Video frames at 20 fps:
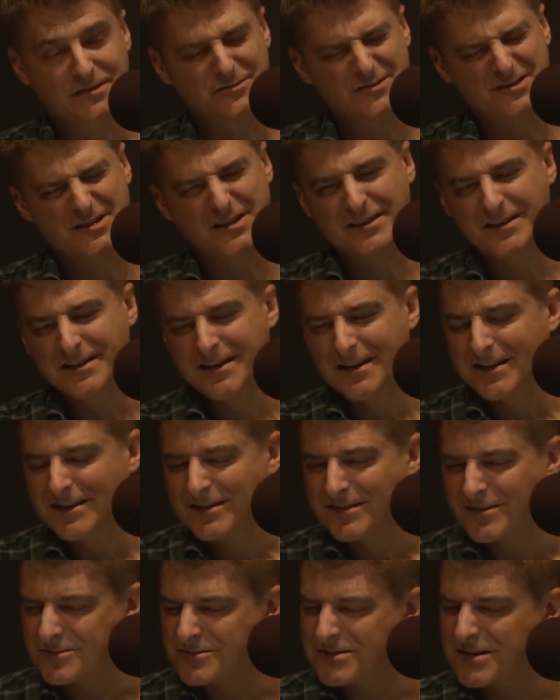There's a
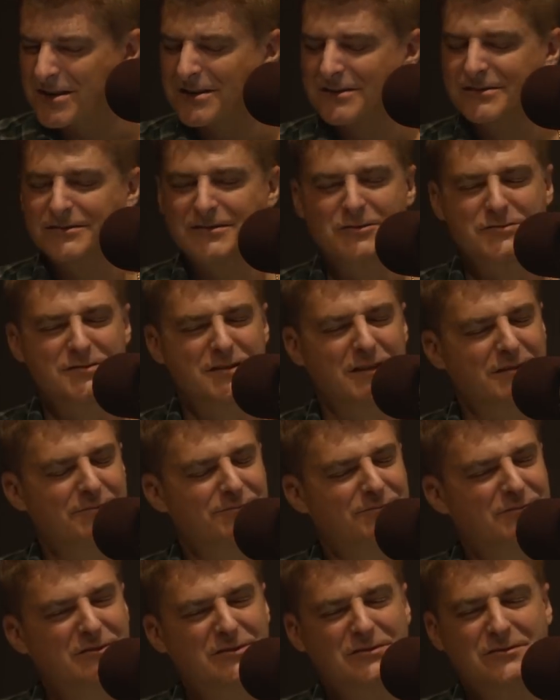
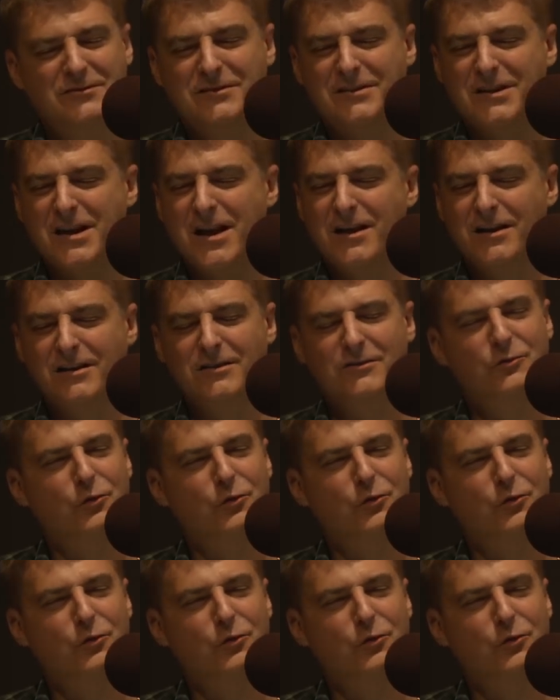kind of